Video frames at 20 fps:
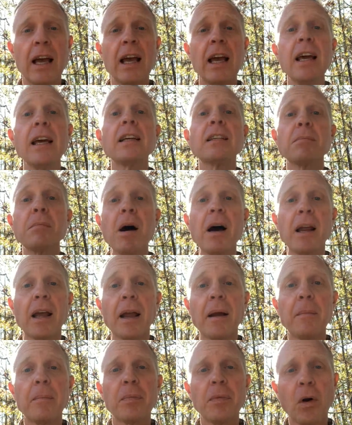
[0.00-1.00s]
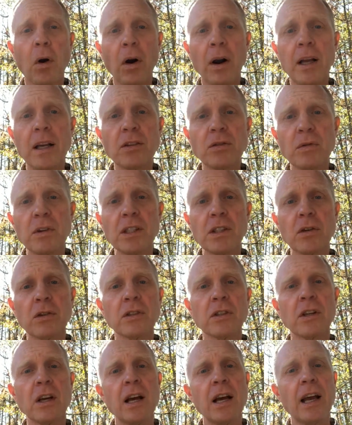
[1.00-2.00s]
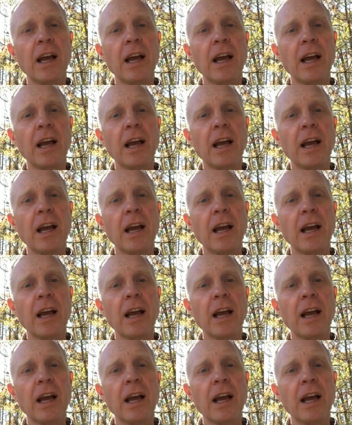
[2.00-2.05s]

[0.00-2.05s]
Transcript: his money or his resources.